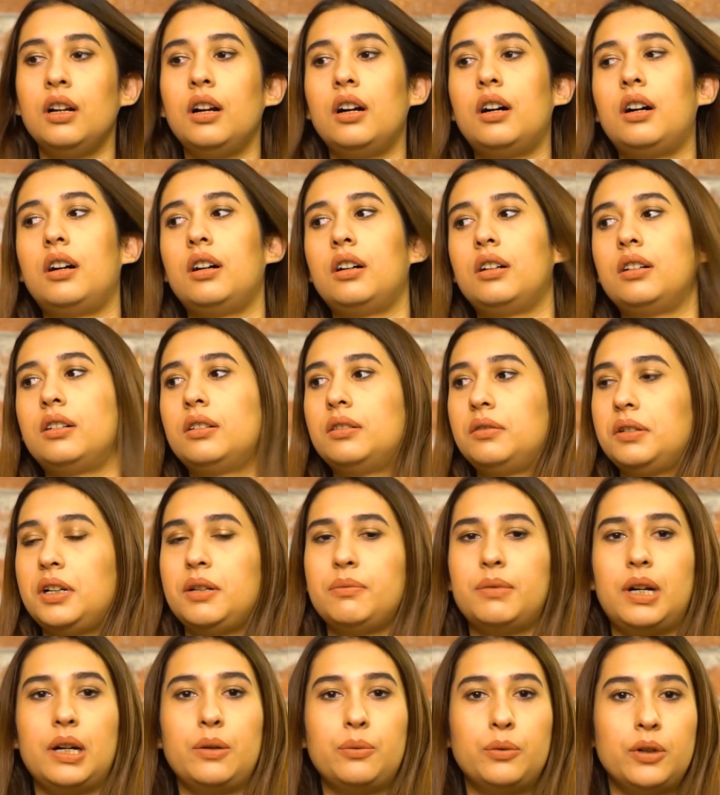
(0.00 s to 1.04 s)
uh,
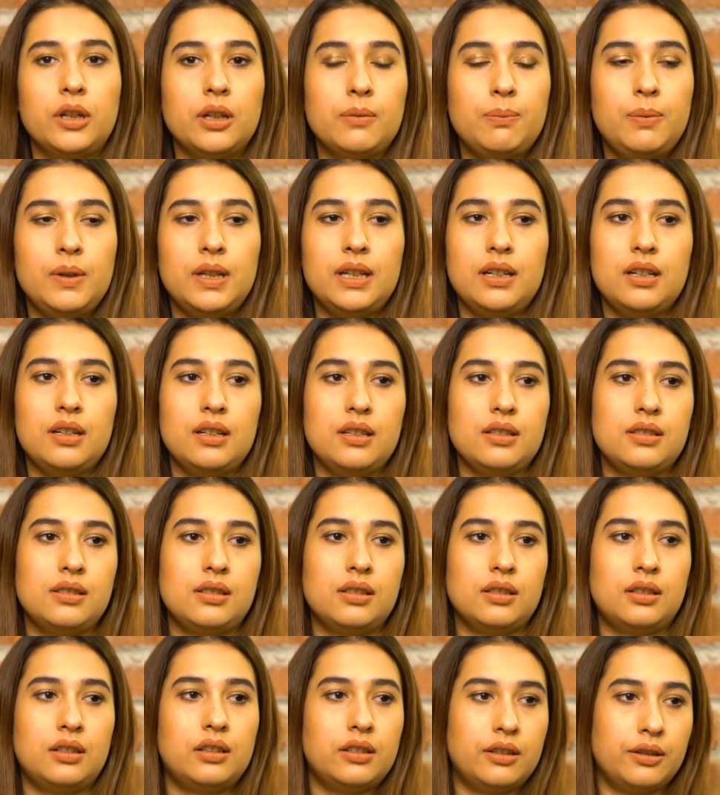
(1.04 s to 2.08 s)
in my
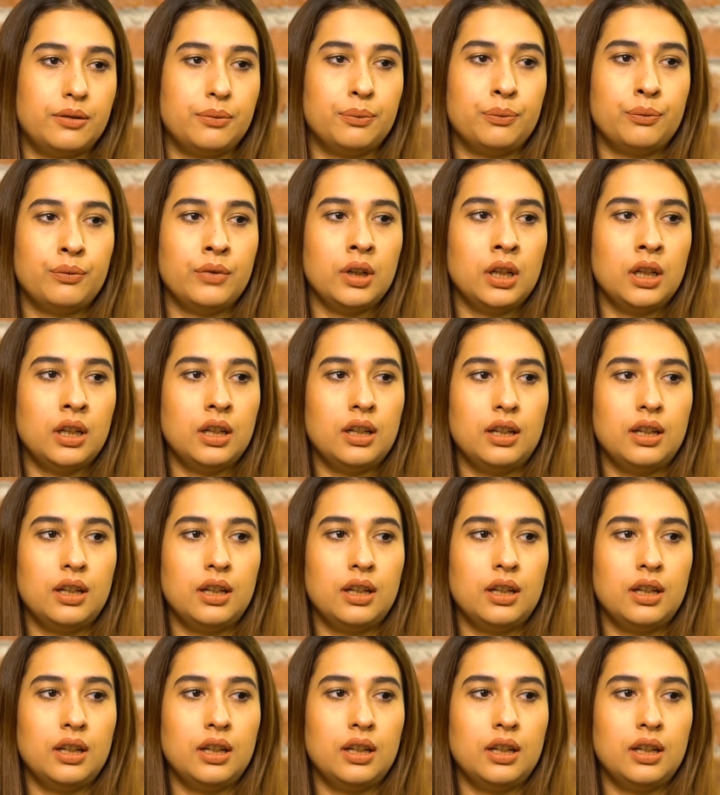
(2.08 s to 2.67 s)
workplace, um,